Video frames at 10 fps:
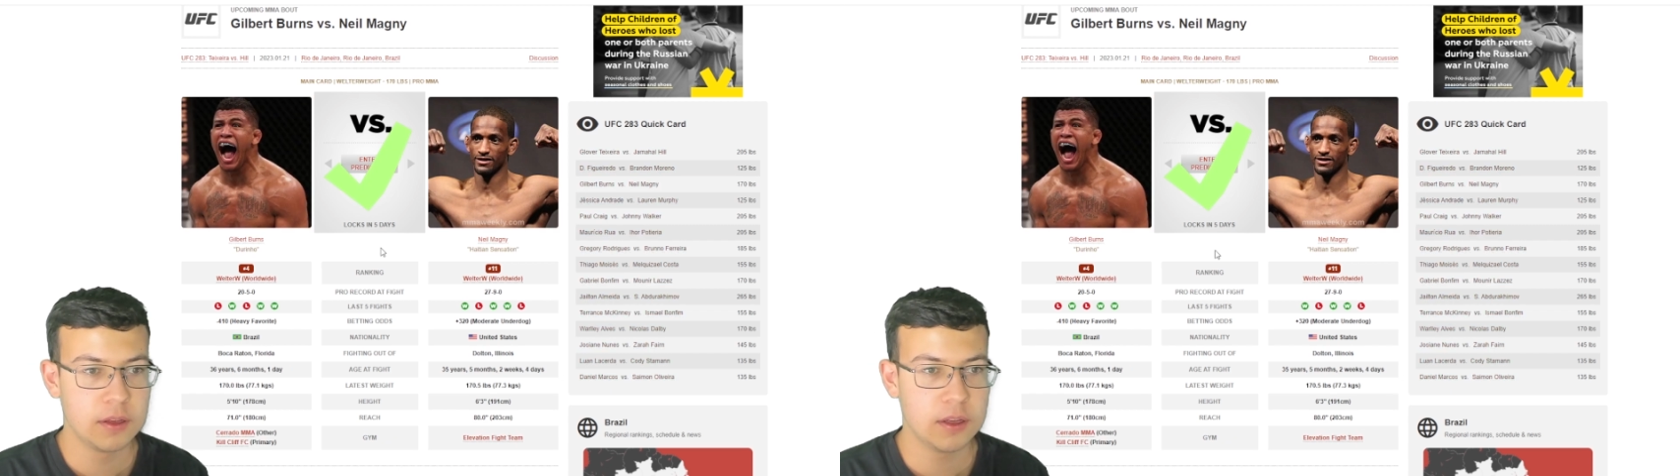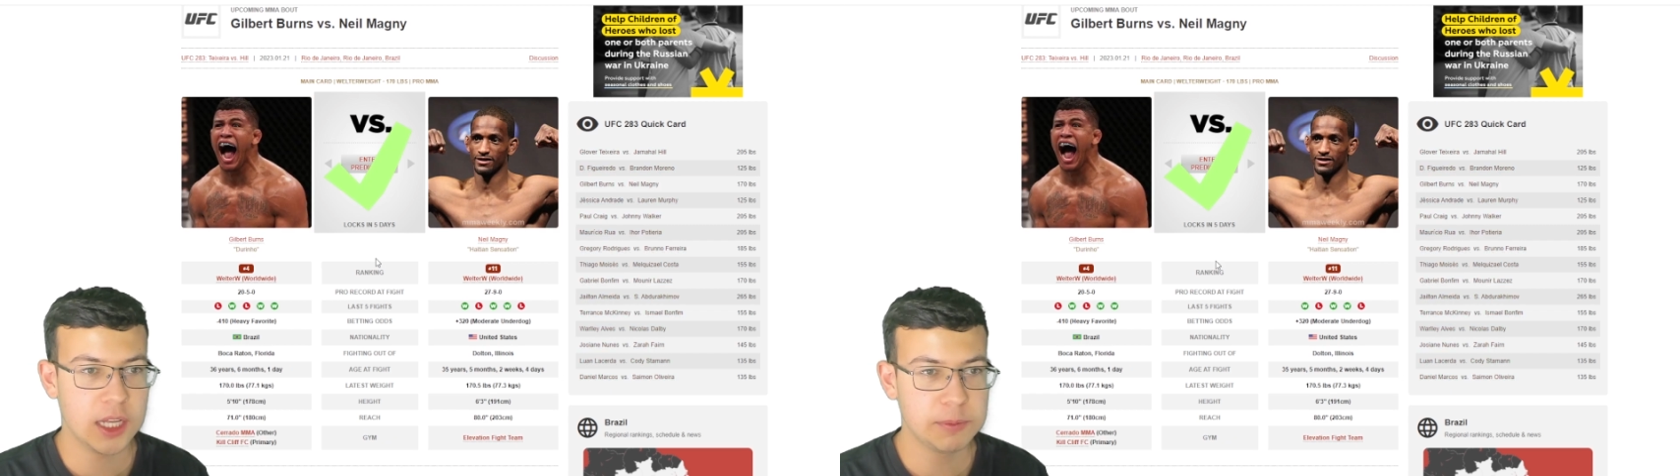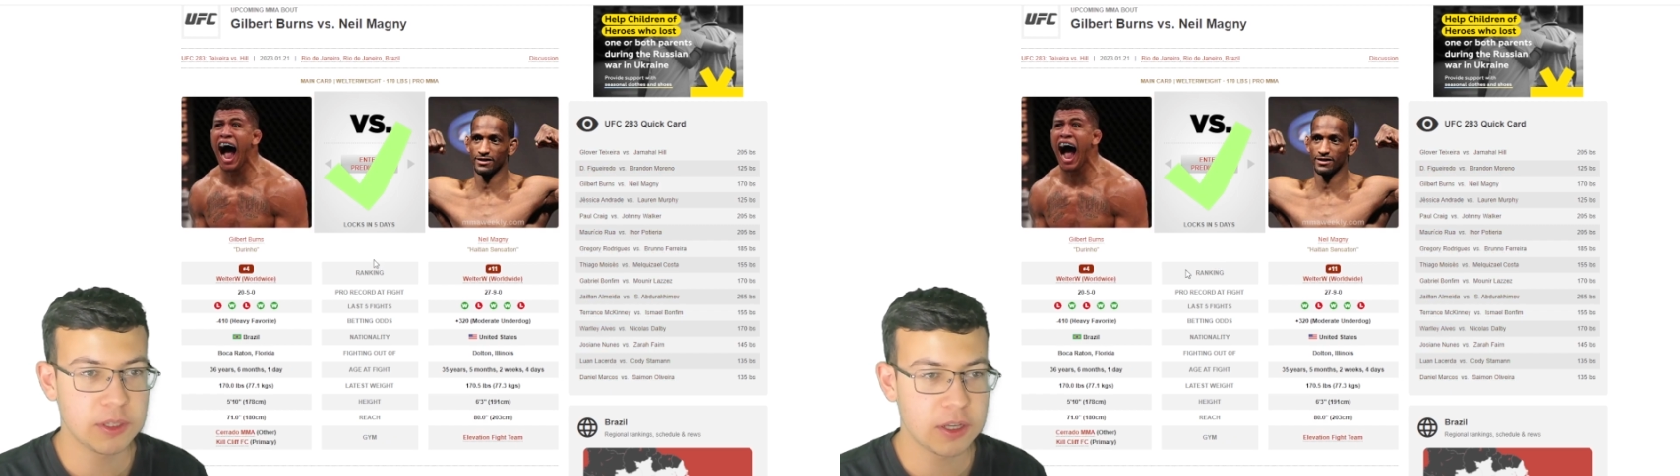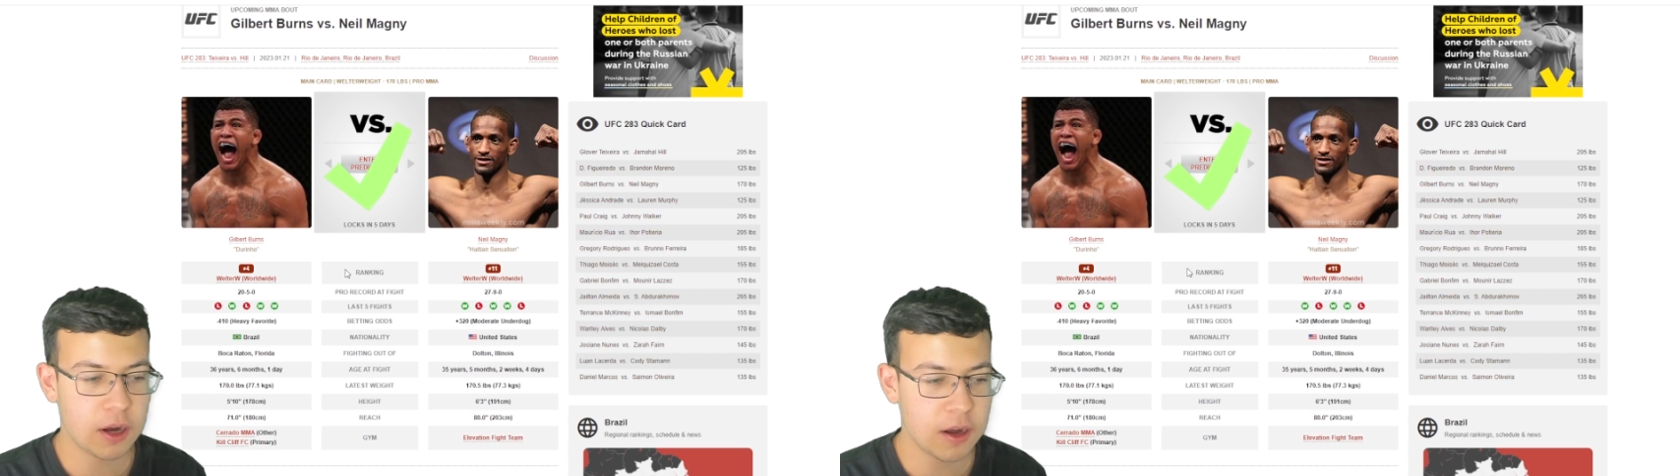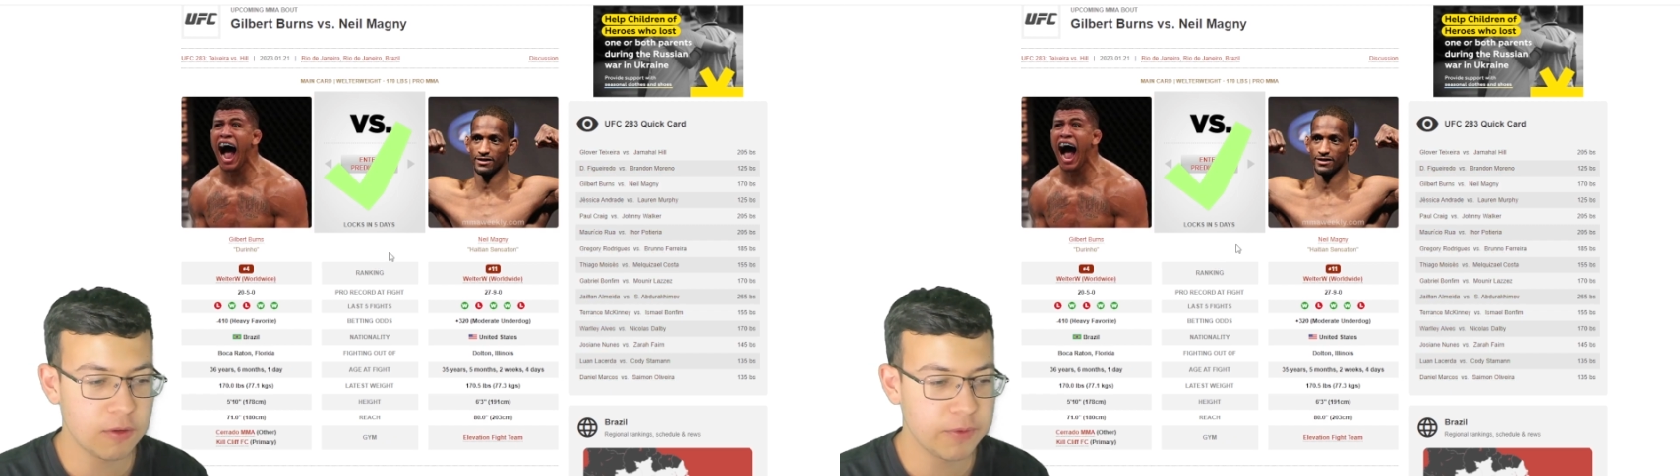Up the
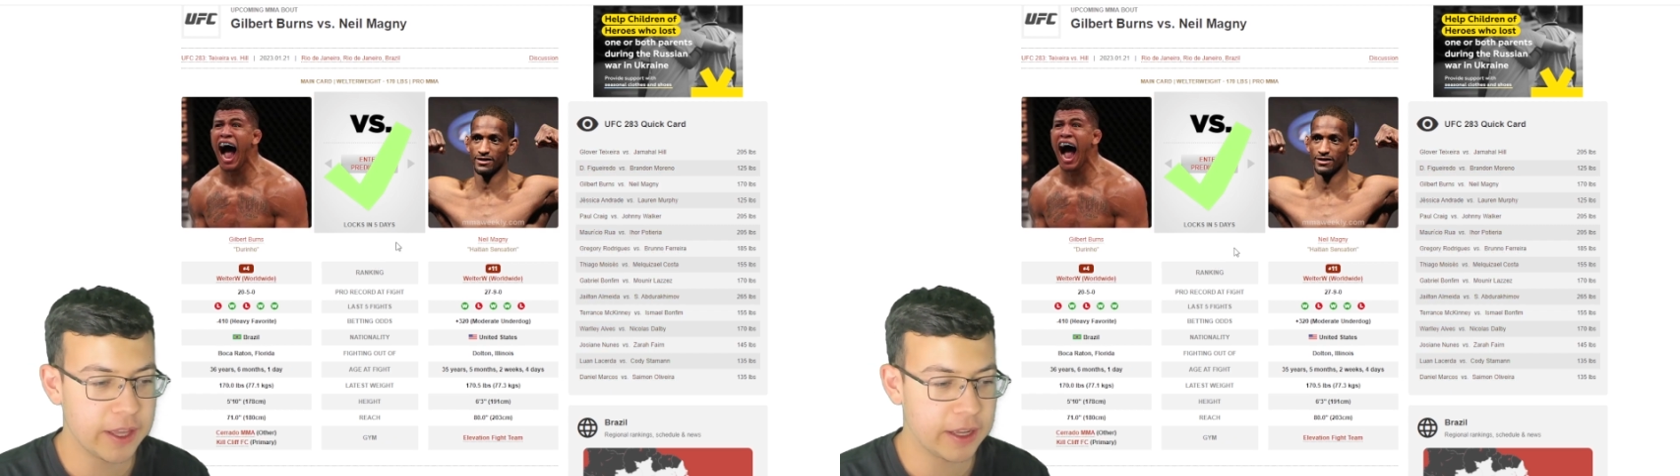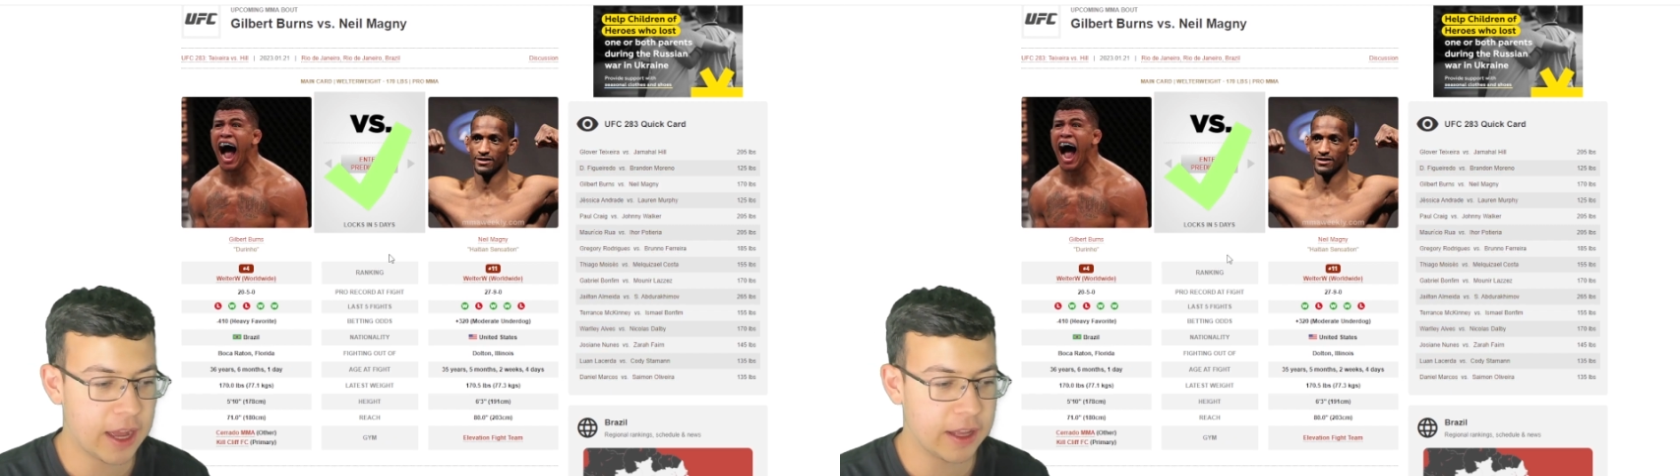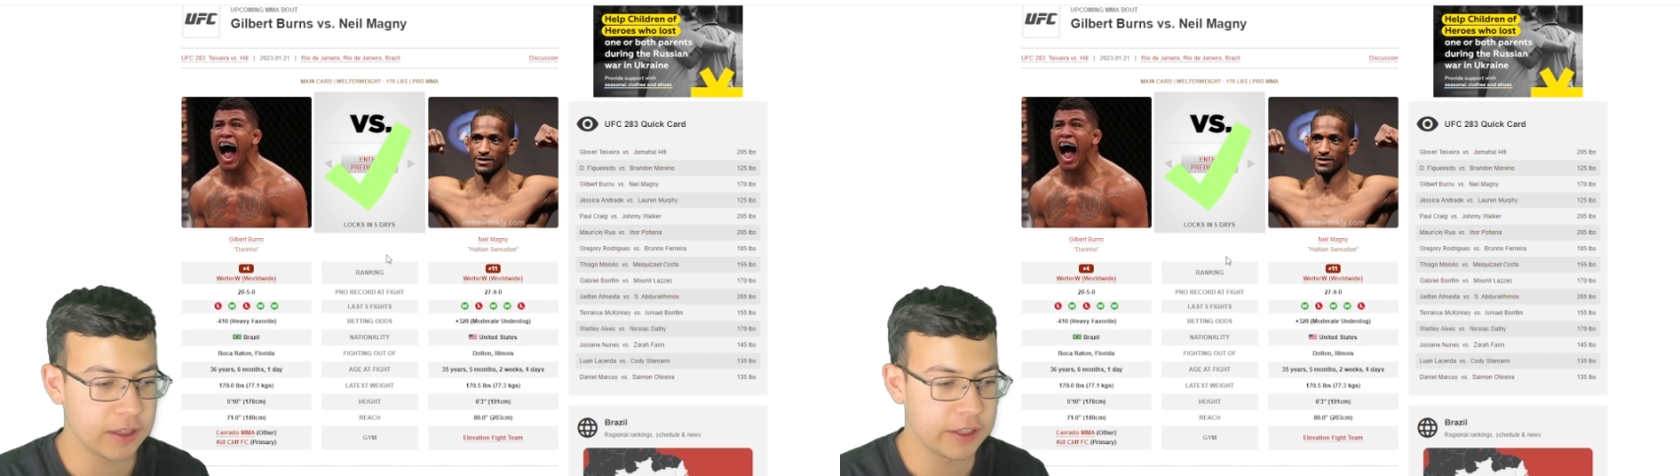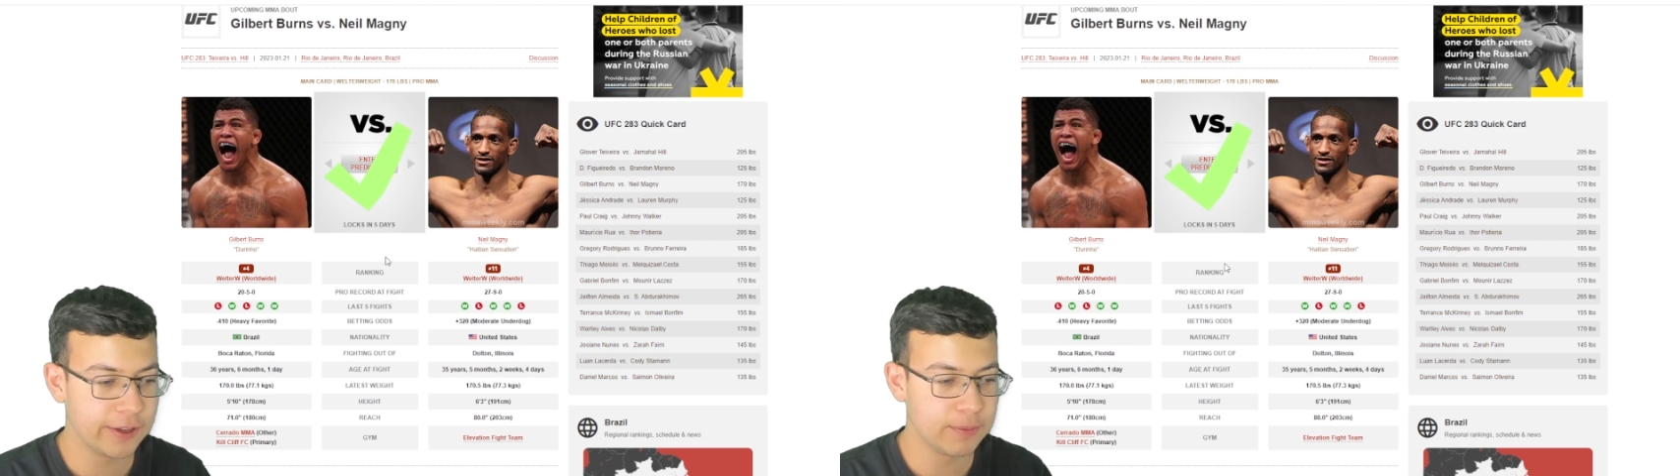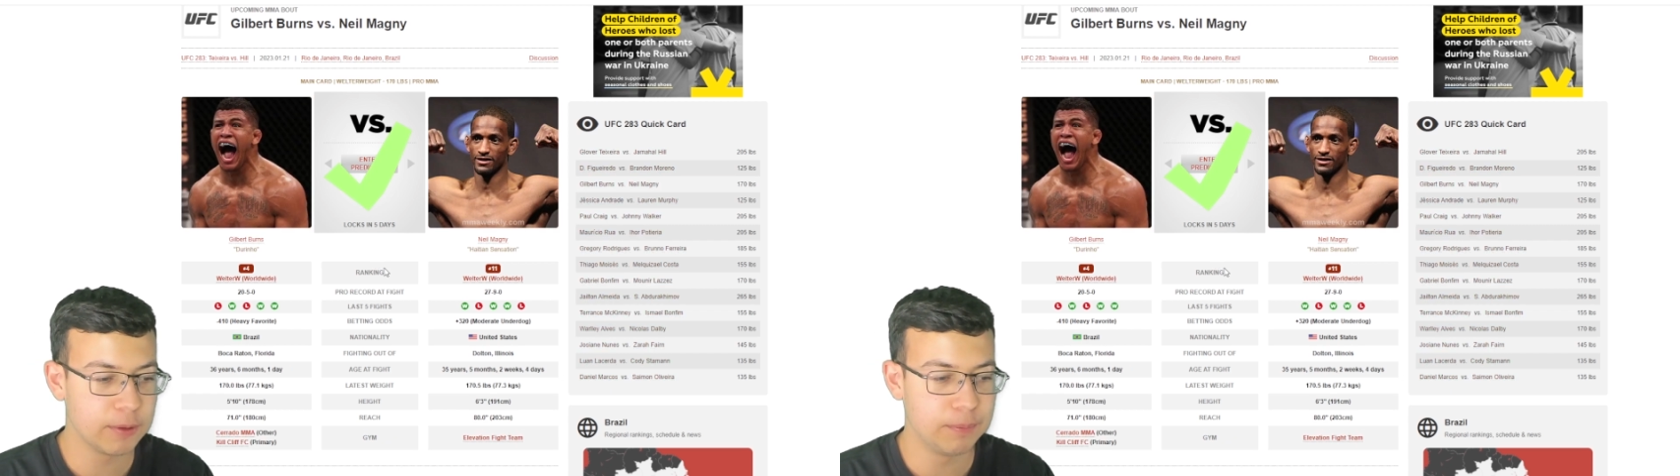card, we got
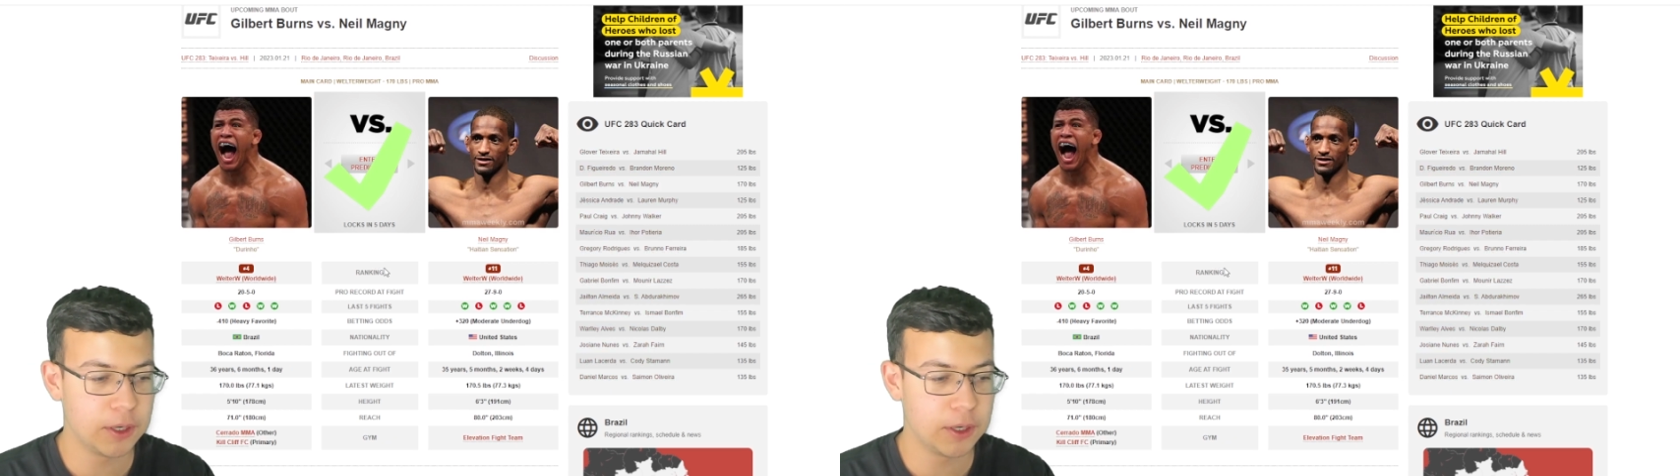Gilbert